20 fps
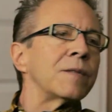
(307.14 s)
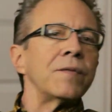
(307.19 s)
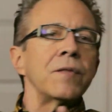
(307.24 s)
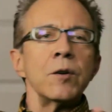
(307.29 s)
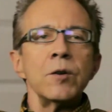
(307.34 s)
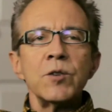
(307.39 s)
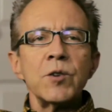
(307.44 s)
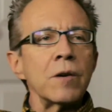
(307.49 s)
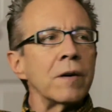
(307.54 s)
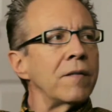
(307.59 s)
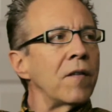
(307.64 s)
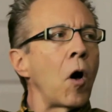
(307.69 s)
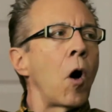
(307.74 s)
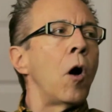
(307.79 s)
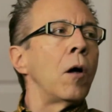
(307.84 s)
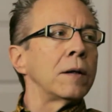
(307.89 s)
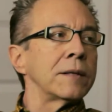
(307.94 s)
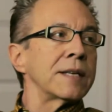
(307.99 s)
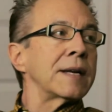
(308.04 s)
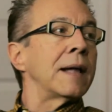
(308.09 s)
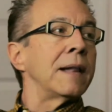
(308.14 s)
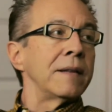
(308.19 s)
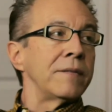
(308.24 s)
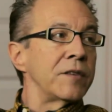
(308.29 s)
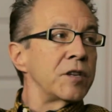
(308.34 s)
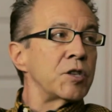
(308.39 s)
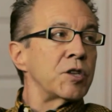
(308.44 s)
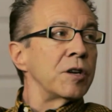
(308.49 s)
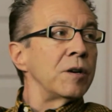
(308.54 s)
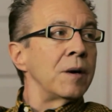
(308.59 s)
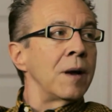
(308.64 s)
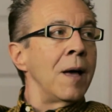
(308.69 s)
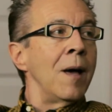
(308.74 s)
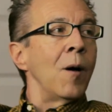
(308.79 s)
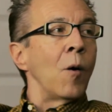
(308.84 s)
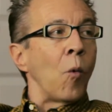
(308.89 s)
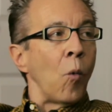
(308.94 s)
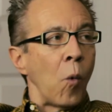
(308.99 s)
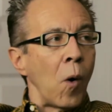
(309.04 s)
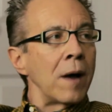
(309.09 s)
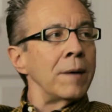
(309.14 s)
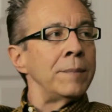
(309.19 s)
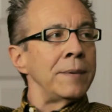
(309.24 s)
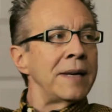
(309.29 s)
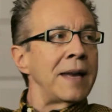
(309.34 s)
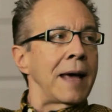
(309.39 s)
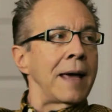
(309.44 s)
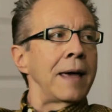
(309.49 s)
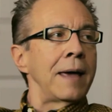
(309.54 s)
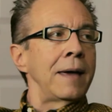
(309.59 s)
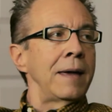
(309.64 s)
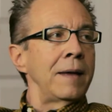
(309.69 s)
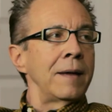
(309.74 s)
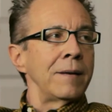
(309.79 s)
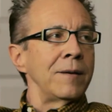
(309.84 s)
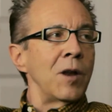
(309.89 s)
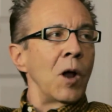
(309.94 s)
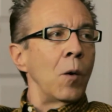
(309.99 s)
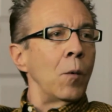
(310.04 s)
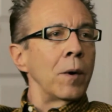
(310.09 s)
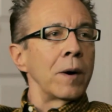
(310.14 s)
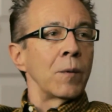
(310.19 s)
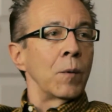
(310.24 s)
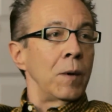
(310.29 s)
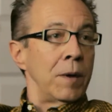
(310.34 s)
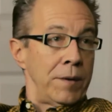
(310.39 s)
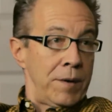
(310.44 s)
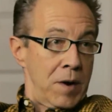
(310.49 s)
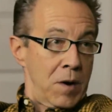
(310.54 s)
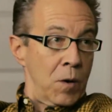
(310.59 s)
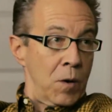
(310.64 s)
It's the future of all television. One day, no one will